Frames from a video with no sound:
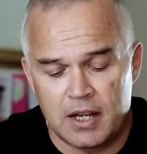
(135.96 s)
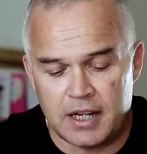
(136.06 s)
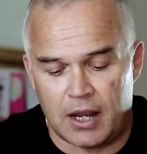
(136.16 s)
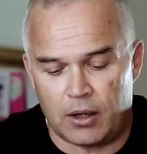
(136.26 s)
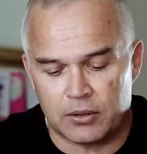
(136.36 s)

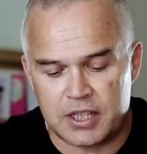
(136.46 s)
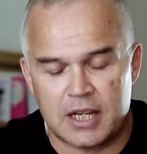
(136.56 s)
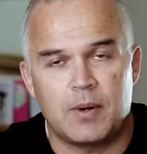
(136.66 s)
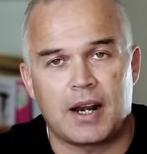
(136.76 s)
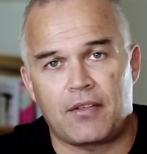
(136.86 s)
Now I'll
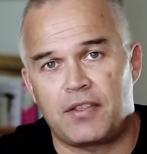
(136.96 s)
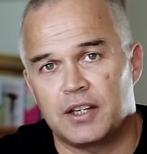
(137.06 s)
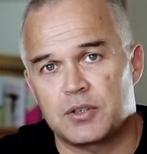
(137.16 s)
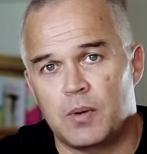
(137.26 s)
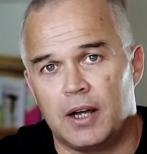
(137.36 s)
say one other
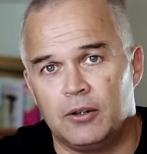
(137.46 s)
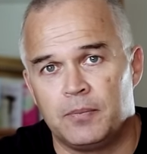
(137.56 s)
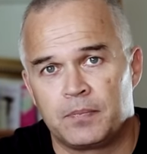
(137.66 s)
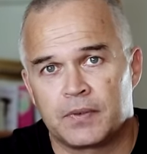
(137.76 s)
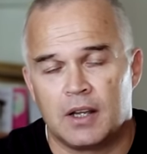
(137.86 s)
thing as
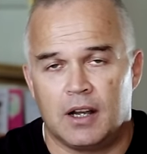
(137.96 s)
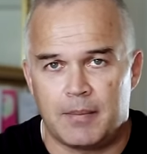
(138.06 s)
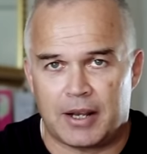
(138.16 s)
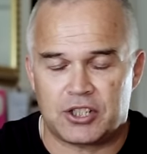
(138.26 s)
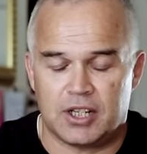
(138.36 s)
well,
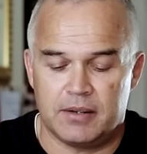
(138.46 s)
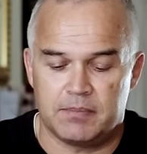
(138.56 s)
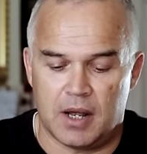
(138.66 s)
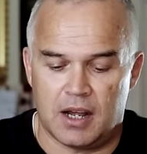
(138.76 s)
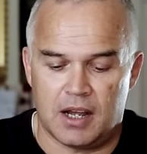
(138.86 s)
I'm
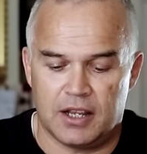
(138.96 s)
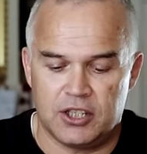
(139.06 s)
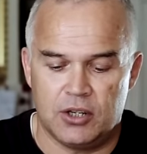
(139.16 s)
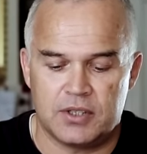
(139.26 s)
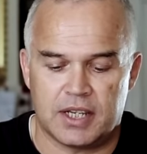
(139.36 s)
actually uh,
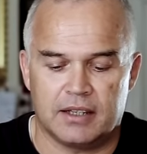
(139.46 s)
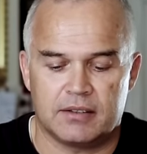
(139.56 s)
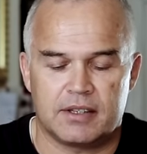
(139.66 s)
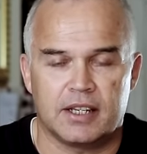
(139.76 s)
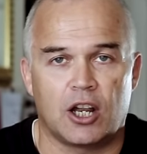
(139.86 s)

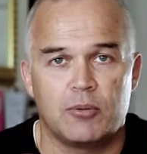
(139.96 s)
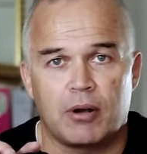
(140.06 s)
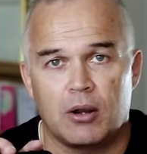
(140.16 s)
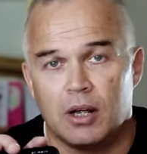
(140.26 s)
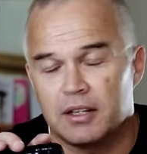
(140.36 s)
using the
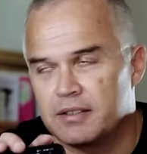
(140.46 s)
GoPro, uh,